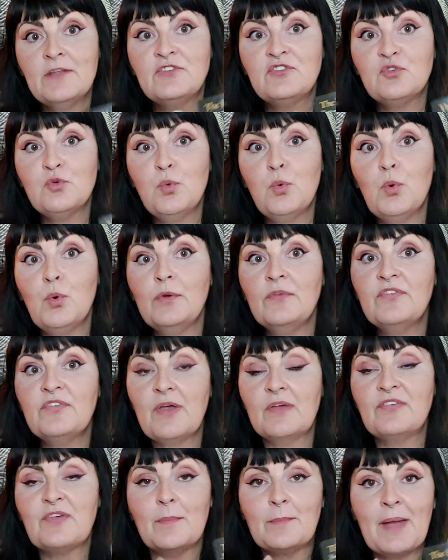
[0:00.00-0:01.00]

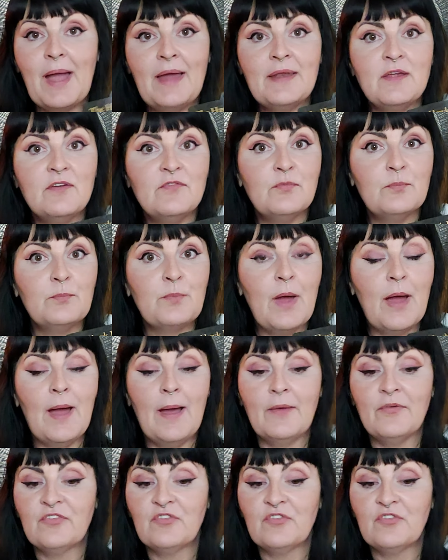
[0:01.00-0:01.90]
towards some kind of uh,